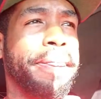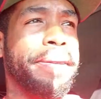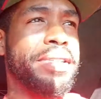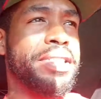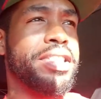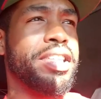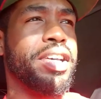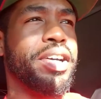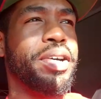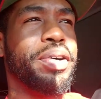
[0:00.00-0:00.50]

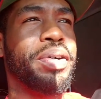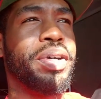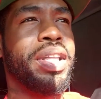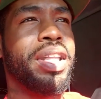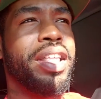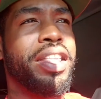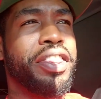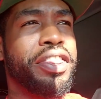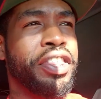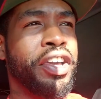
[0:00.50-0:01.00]
So
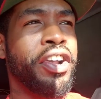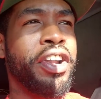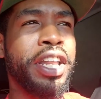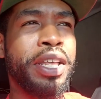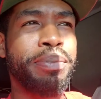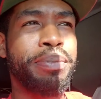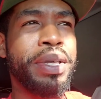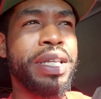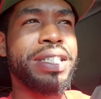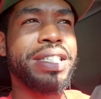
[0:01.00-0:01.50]

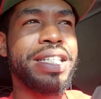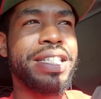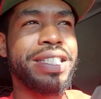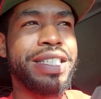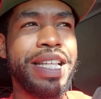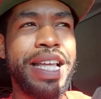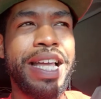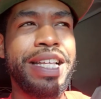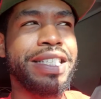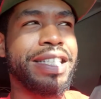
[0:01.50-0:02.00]
30 business
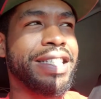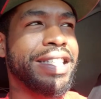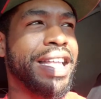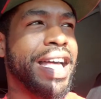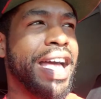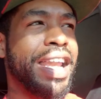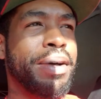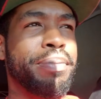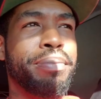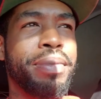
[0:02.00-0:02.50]
days is
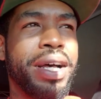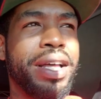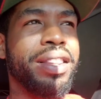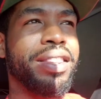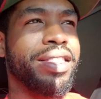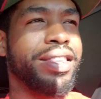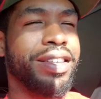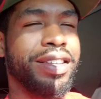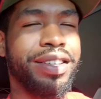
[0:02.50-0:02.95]
not a month.